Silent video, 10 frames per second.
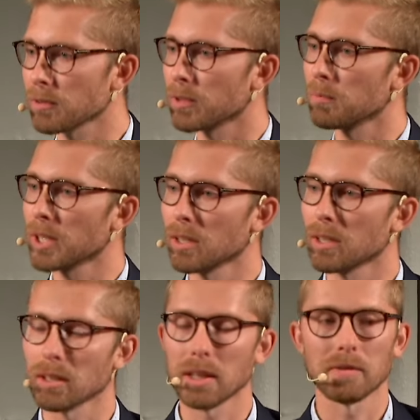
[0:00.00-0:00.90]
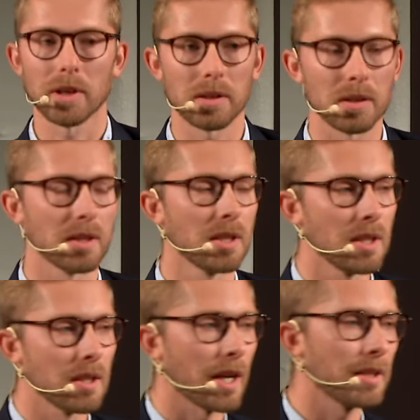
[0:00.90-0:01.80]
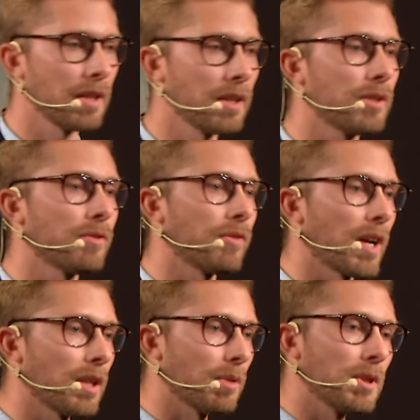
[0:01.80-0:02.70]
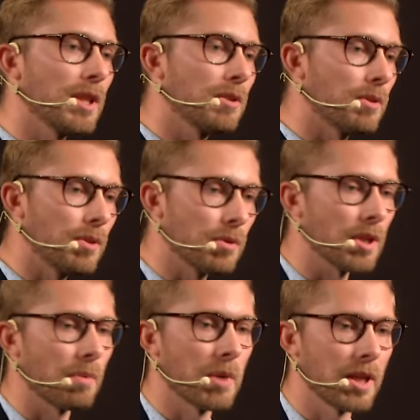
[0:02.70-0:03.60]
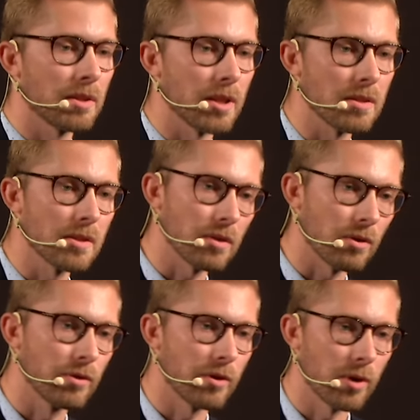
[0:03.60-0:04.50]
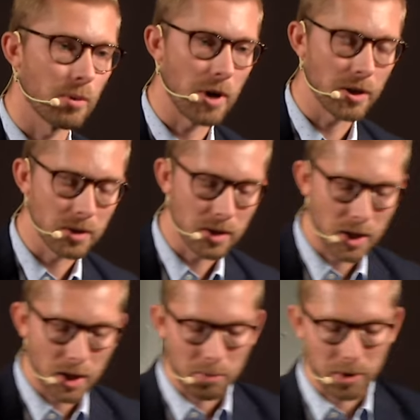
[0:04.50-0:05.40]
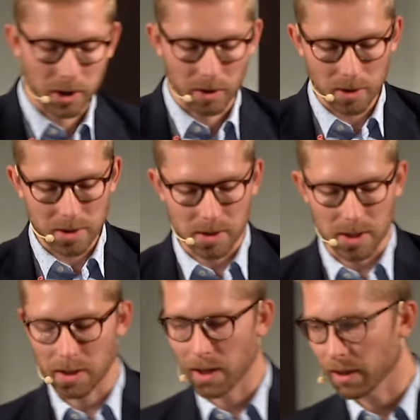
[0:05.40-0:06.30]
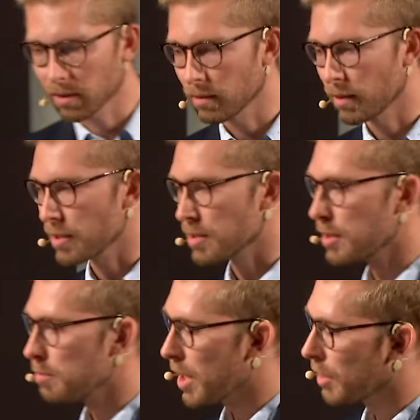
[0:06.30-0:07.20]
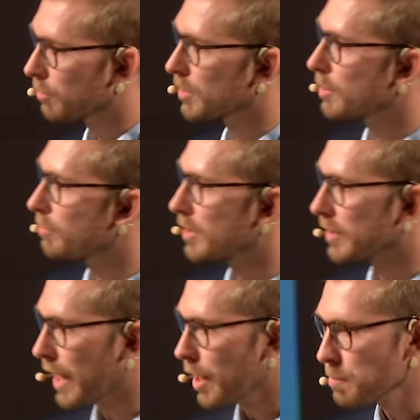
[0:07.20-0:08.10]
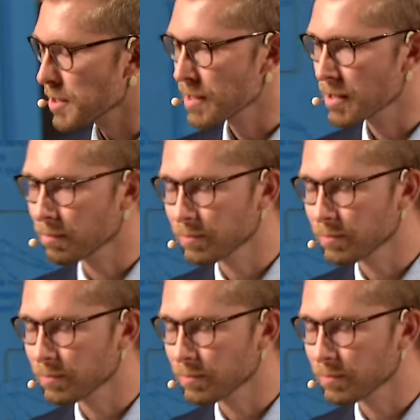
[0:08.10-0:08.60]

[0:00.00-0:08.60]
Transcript: or we can even identify that we need to do some maintenance of the robot. We can also see that there's a demand for different apps.